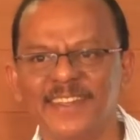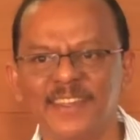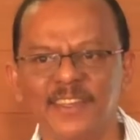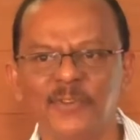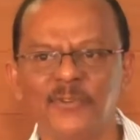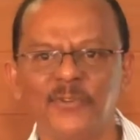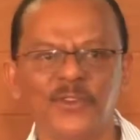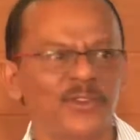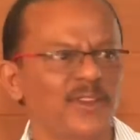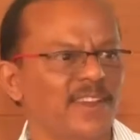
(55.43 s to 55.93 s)

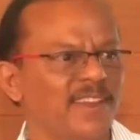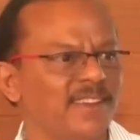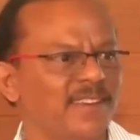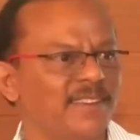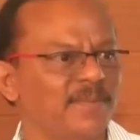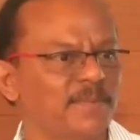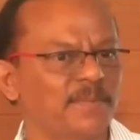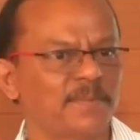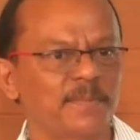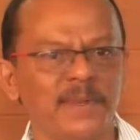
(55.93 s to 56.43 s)
If you
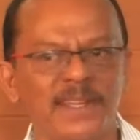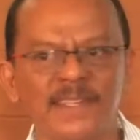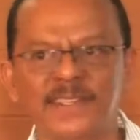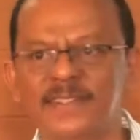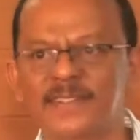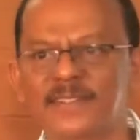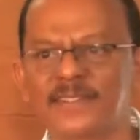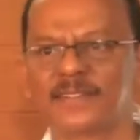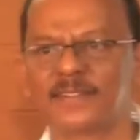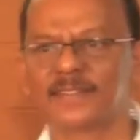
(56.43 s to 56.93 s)
can please,
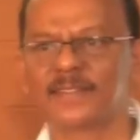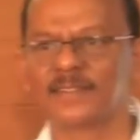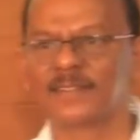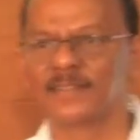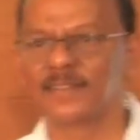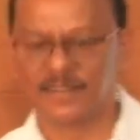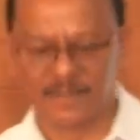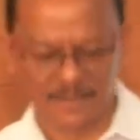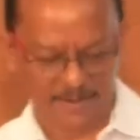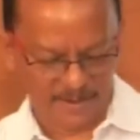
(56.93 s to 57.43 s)

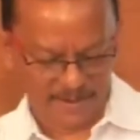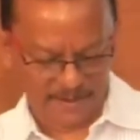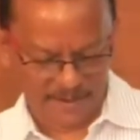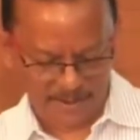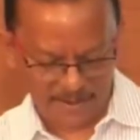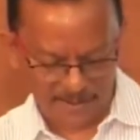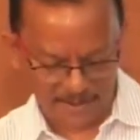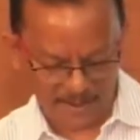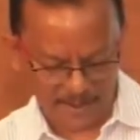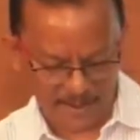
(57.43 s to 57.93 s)

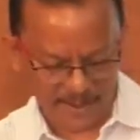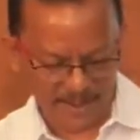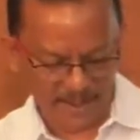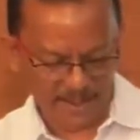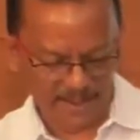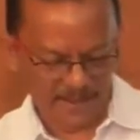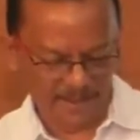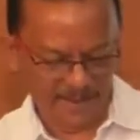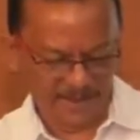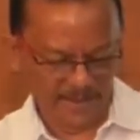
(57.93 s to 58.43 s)

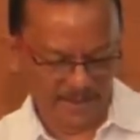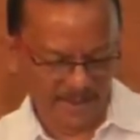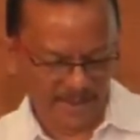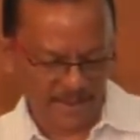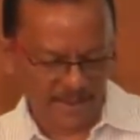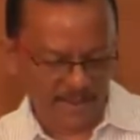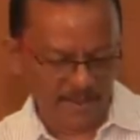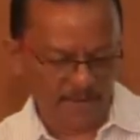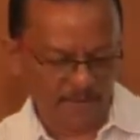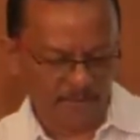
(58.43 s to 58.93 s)
uh,
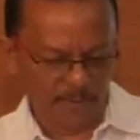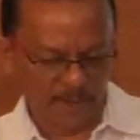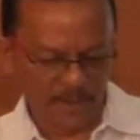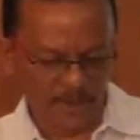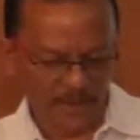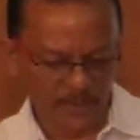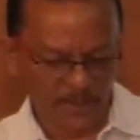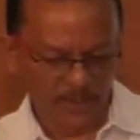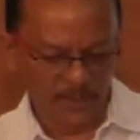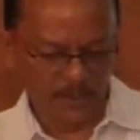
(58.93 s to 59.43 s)

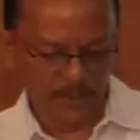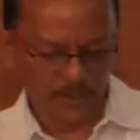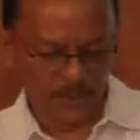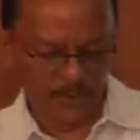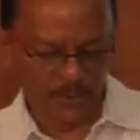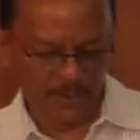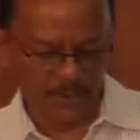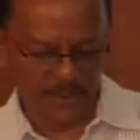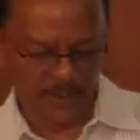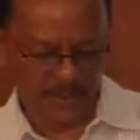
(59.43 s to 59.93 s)
what we do
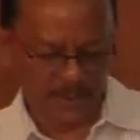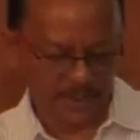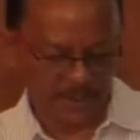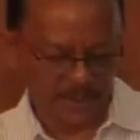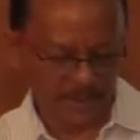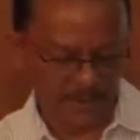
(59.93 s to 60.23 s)
is